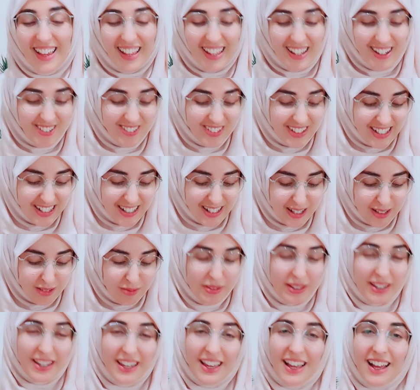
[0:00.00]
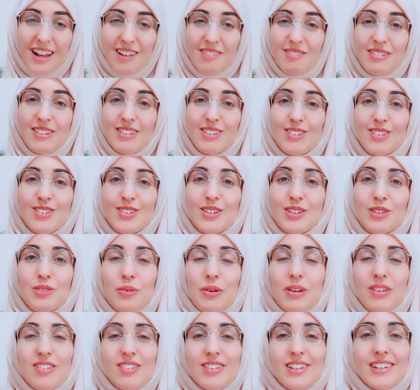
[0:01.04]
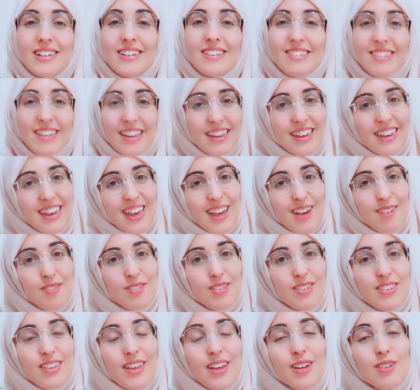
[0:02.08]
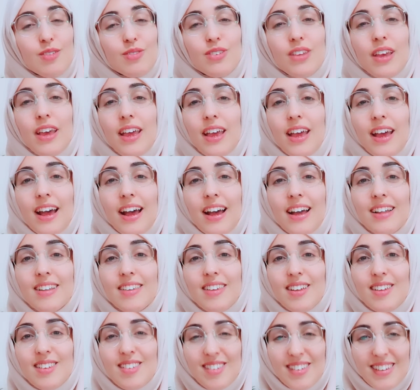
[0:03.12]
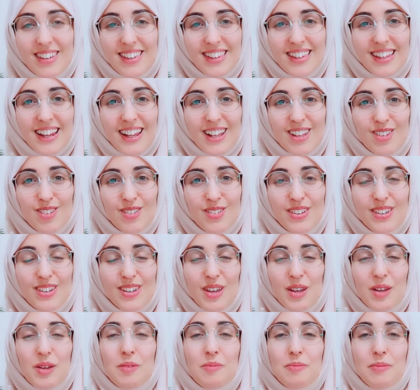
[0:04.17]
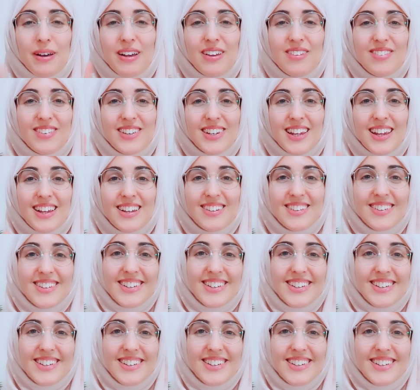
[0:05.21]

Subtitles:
I really hope that you have enjoyed watching. Take care of yourselves, and I'll see you in the next video. Bye for now.